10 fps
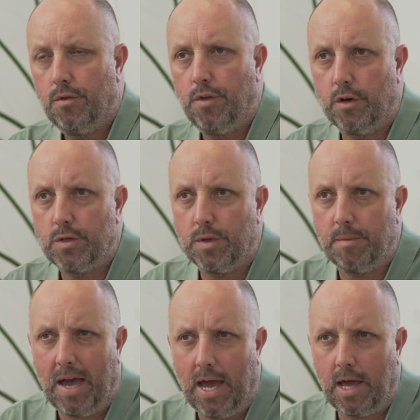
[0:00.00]
those with a
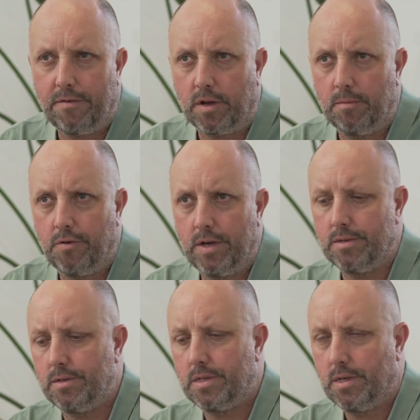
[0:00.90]
Pan-African
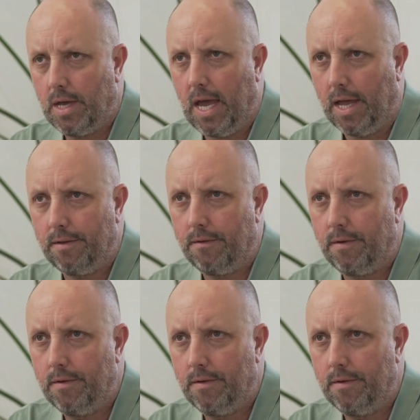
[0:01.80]
presence, and